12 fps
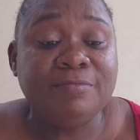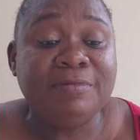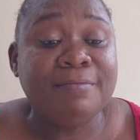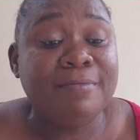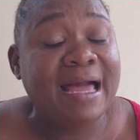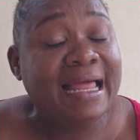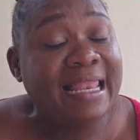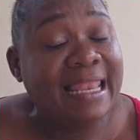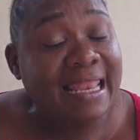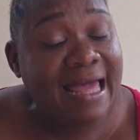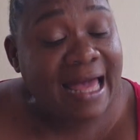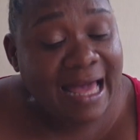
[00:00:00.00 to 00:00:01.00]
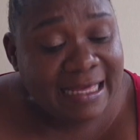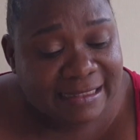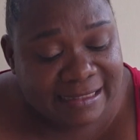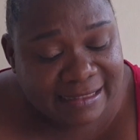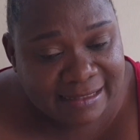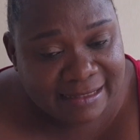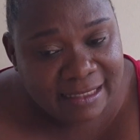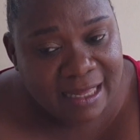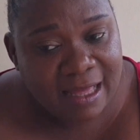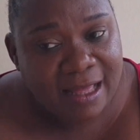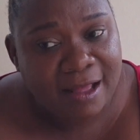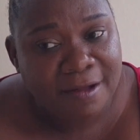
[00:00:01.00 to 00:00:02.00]
be my last
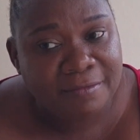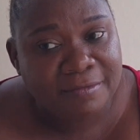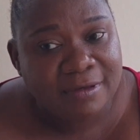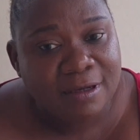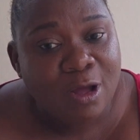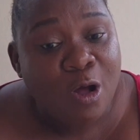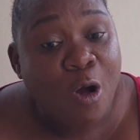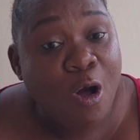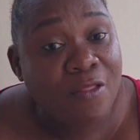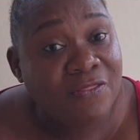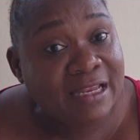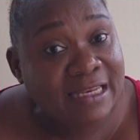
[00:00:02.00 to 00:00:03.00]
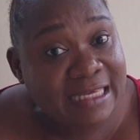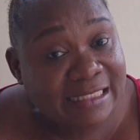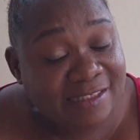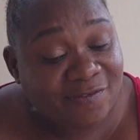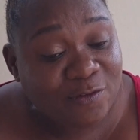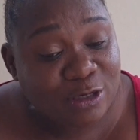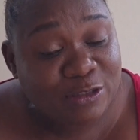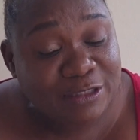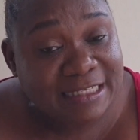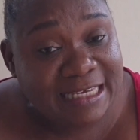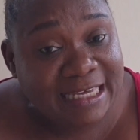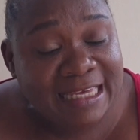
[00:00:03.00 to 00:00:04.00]
on the list for
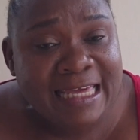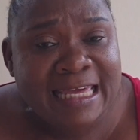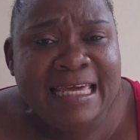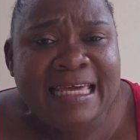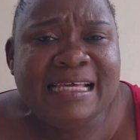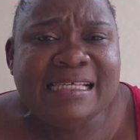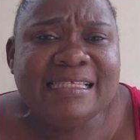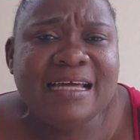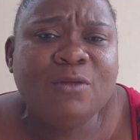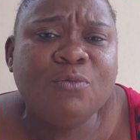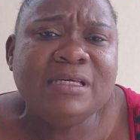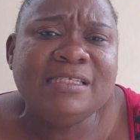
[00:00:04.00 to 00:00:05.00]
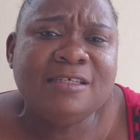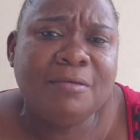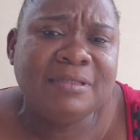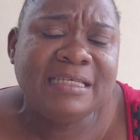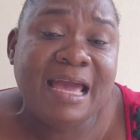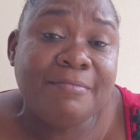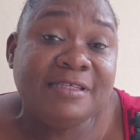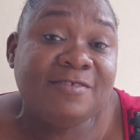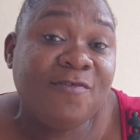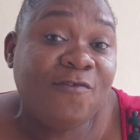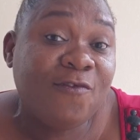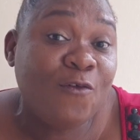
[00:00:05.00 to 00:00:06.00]
today, is that we sometimes
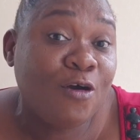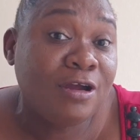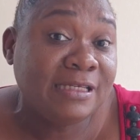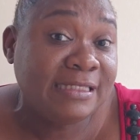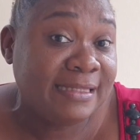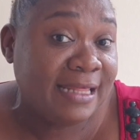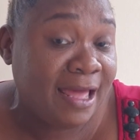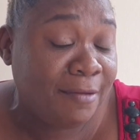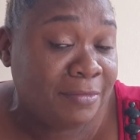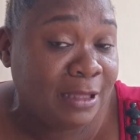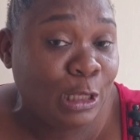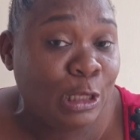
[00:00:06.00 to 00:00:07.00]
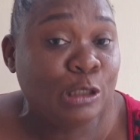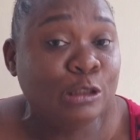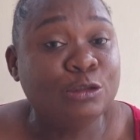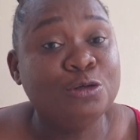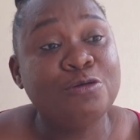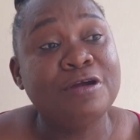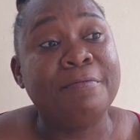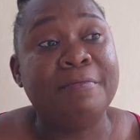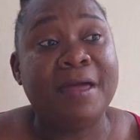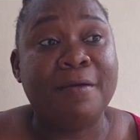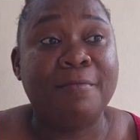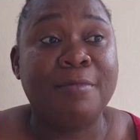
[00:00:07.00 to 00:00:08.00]
force them to
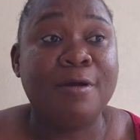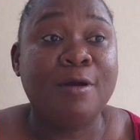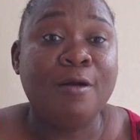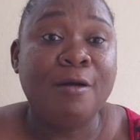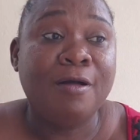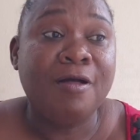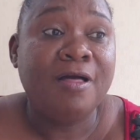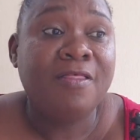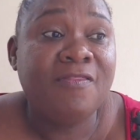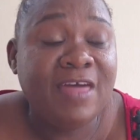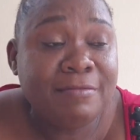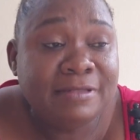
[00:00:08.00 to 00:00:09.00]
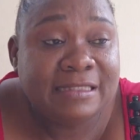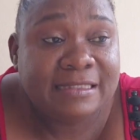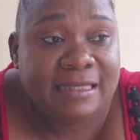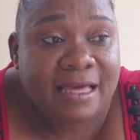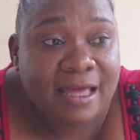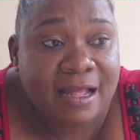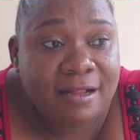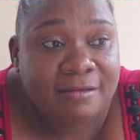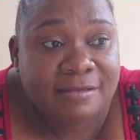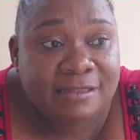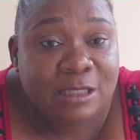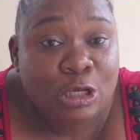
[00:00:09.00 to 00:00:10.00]
remember
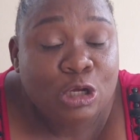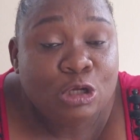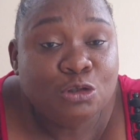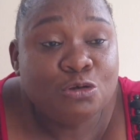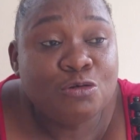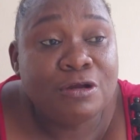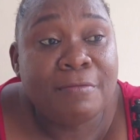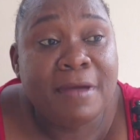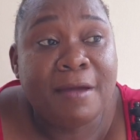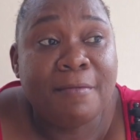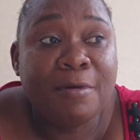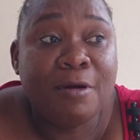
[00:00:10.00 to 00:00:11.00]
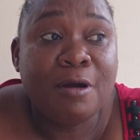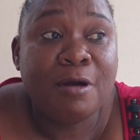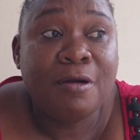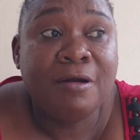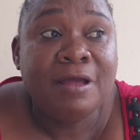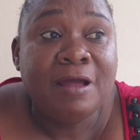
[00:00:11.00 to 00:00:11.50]
themselves, to remember